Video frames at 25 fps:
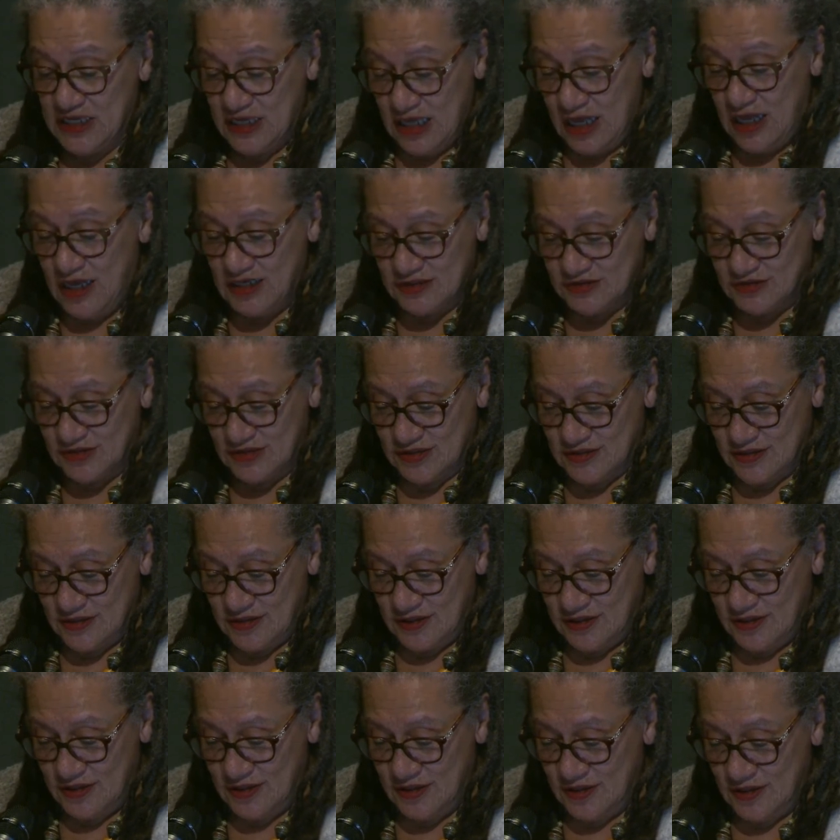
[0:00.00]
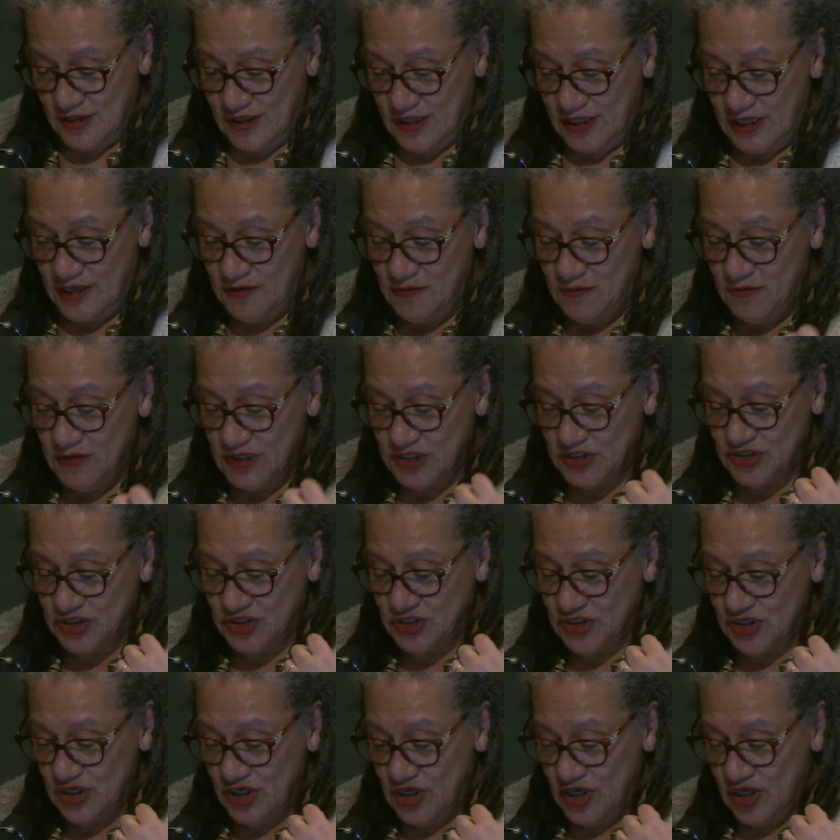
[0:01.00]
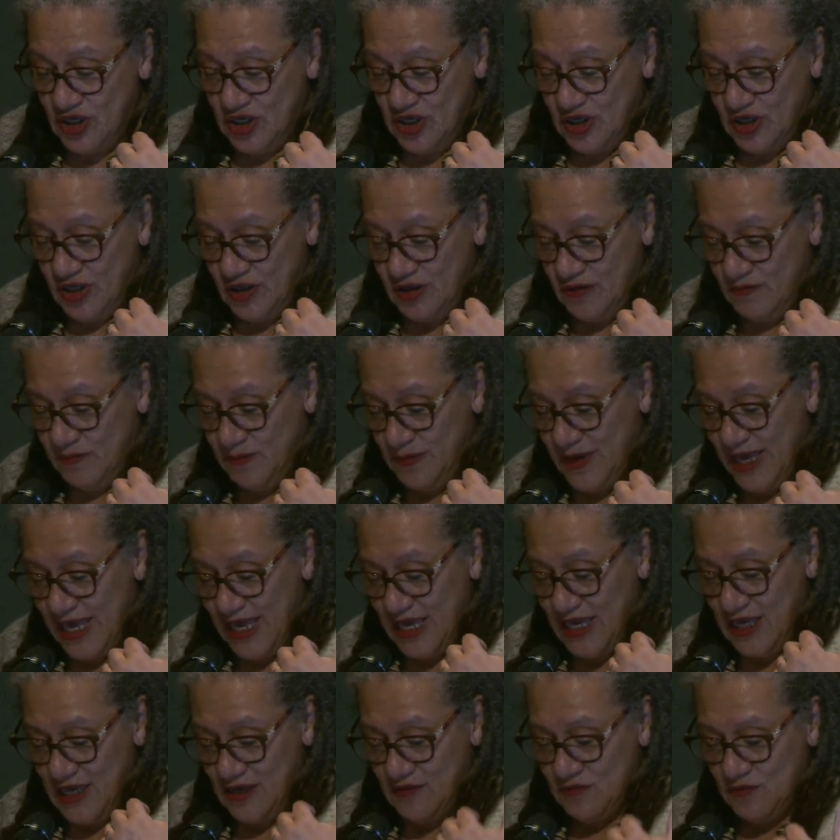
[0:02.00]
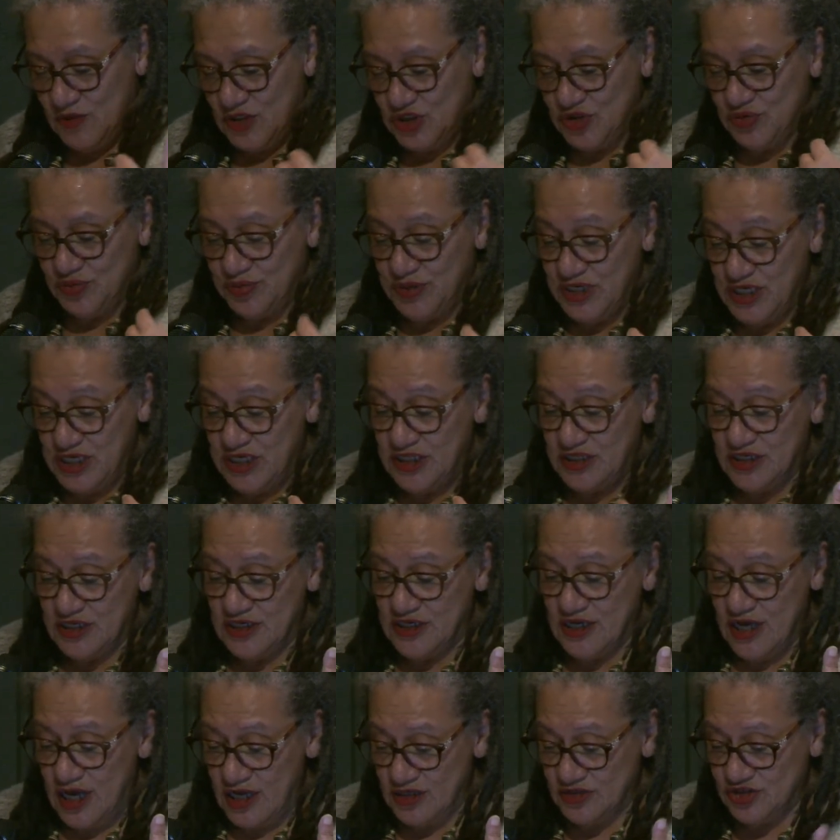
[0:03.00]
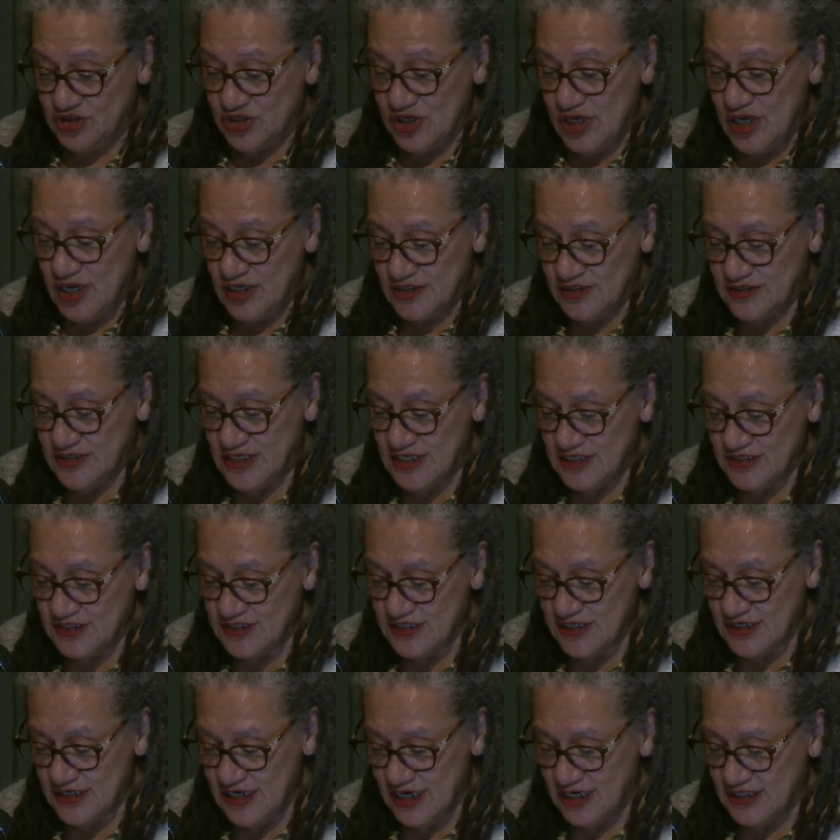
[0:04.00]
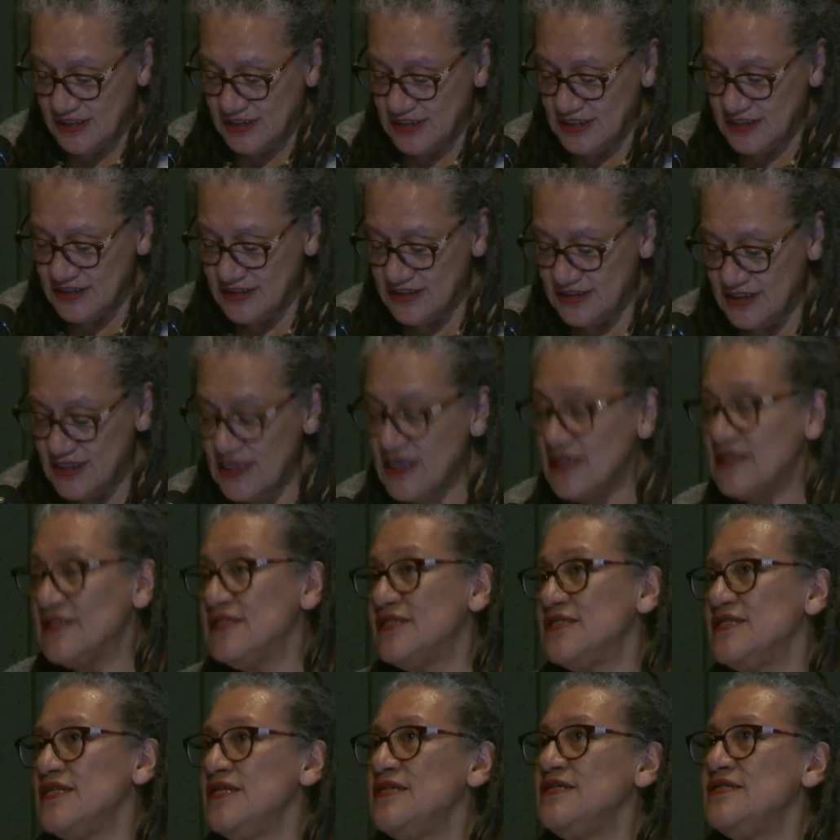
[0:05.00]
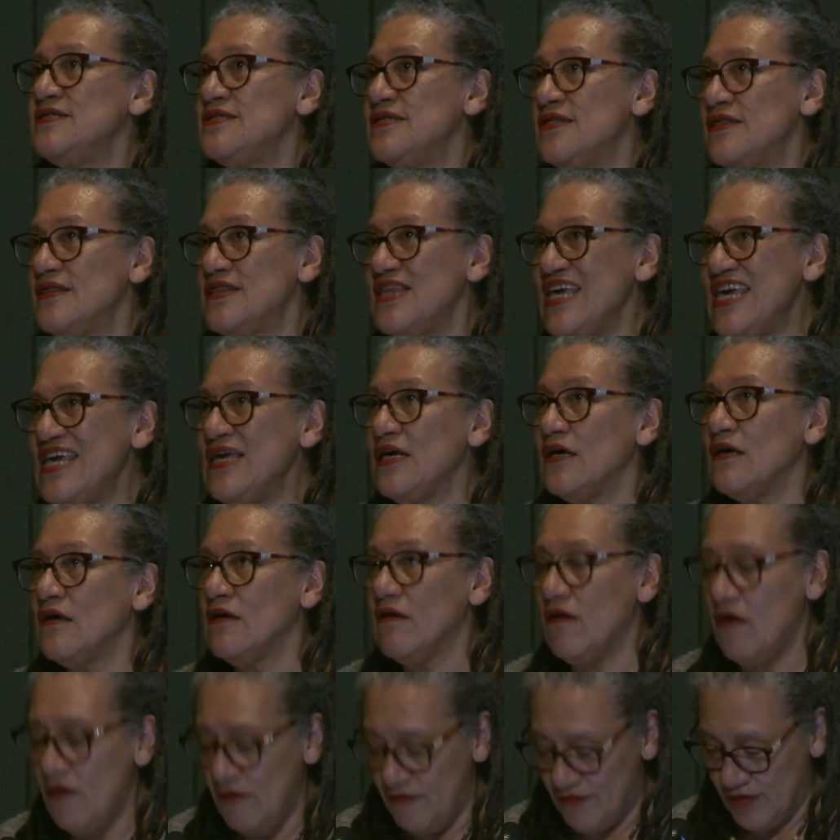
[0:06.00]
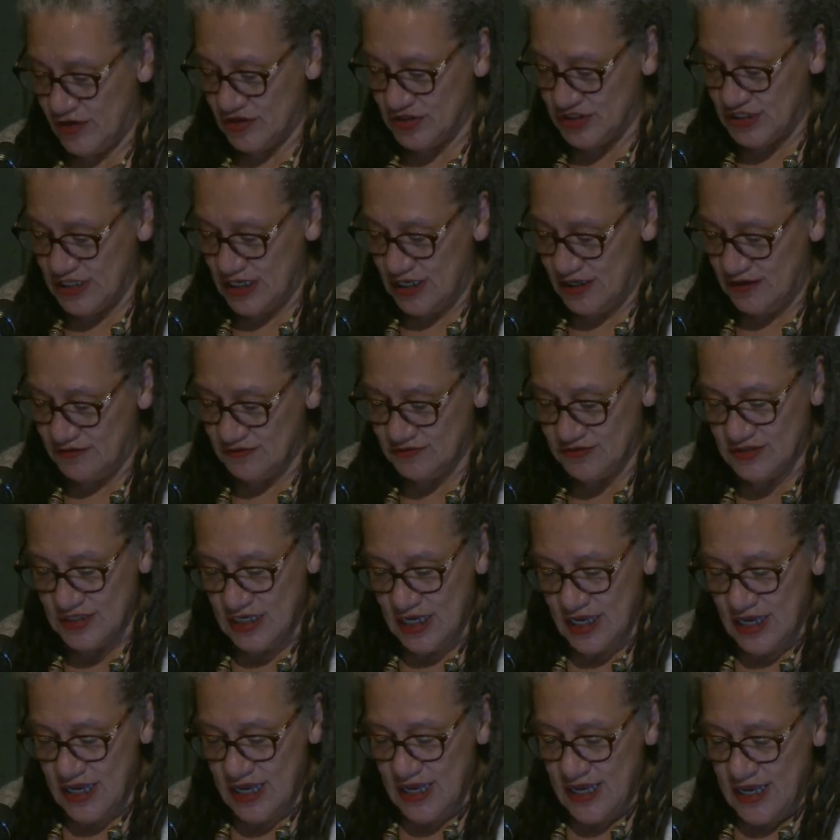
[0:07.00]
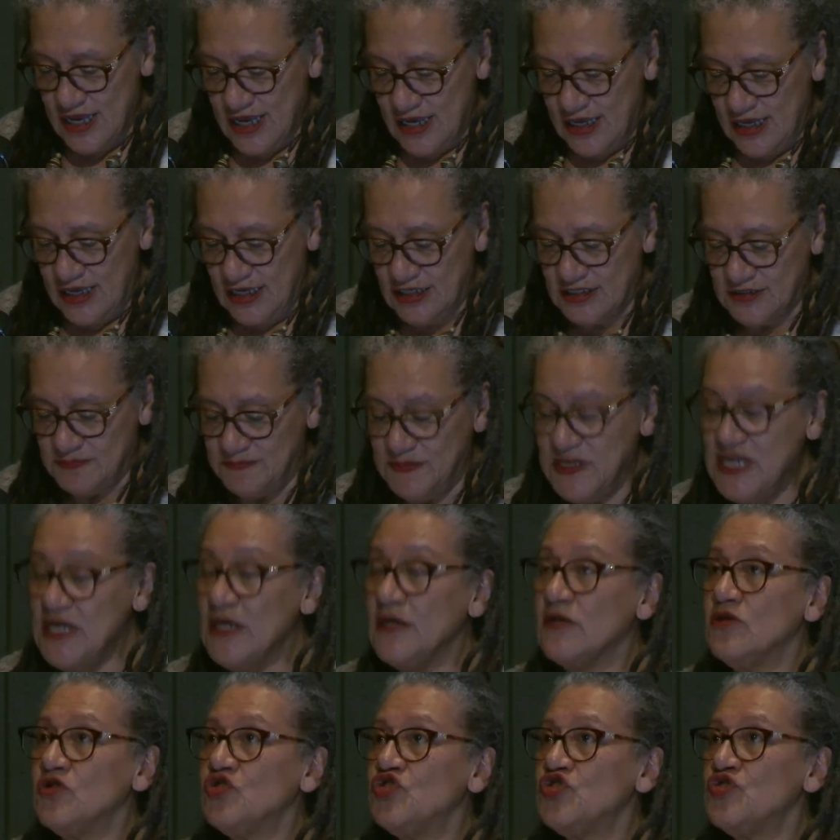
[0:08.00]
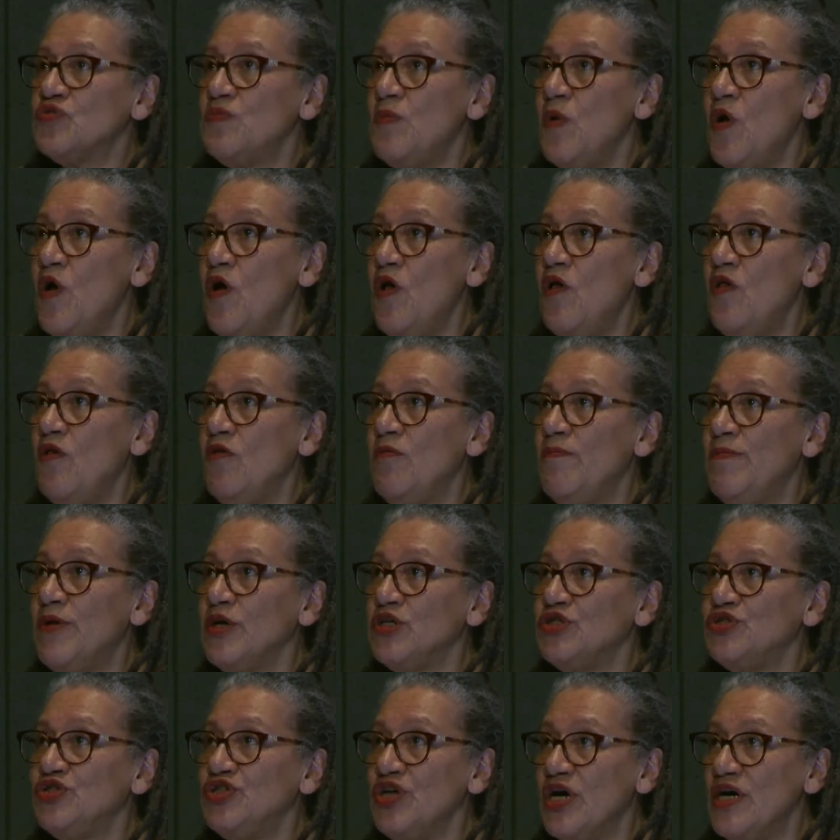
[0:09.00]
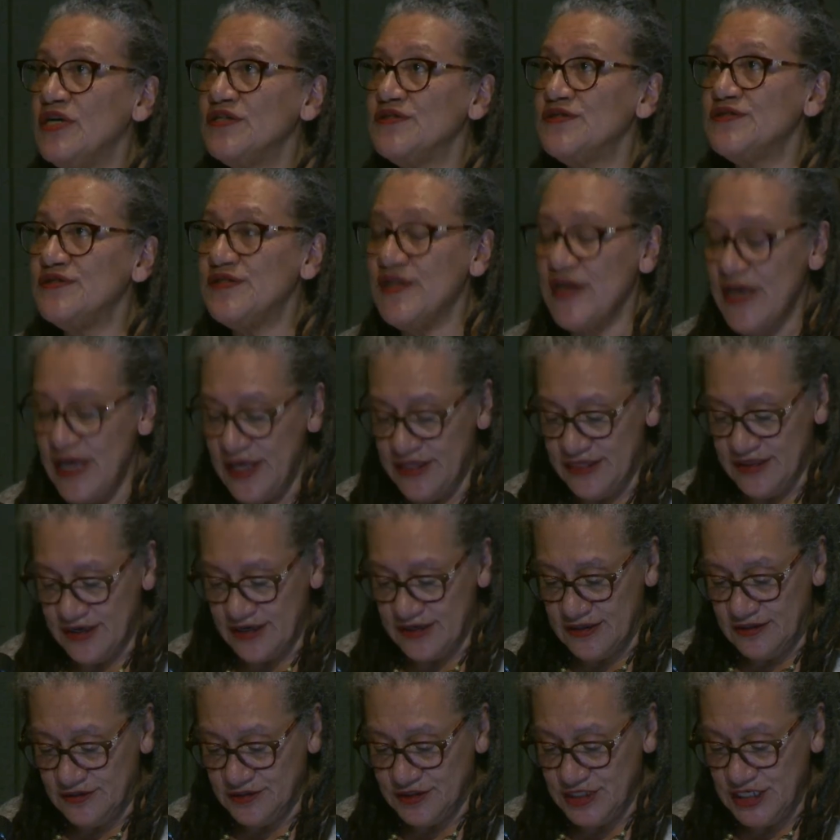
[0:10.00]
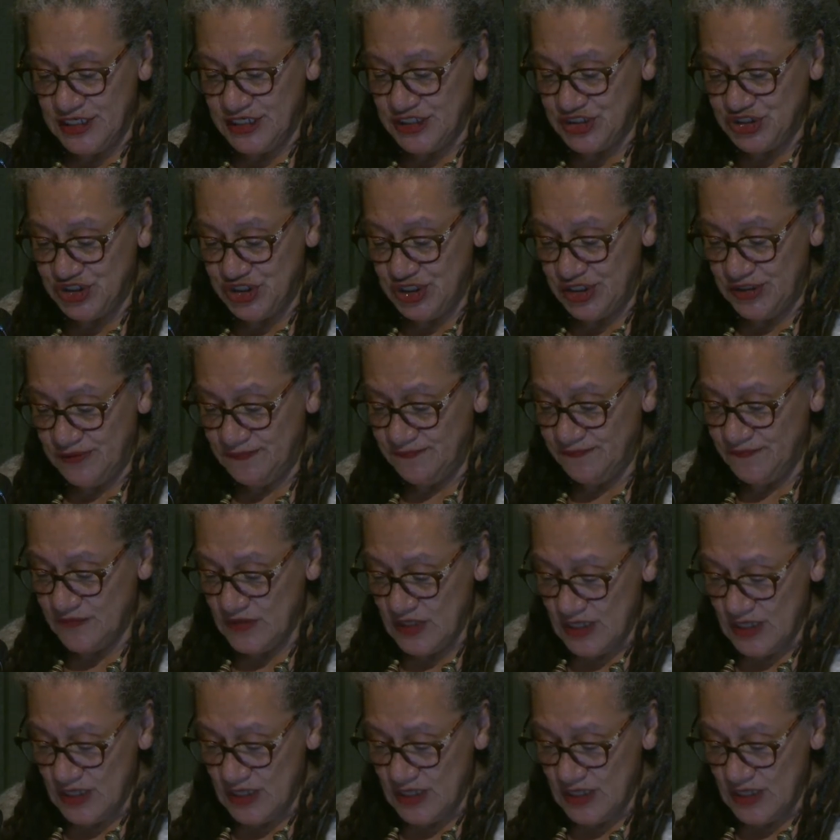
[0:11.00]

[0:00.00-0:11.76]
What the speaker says: us, a way in which we, the Dutch, since the 1960s, think of ourselves as being a small but just ethical nation,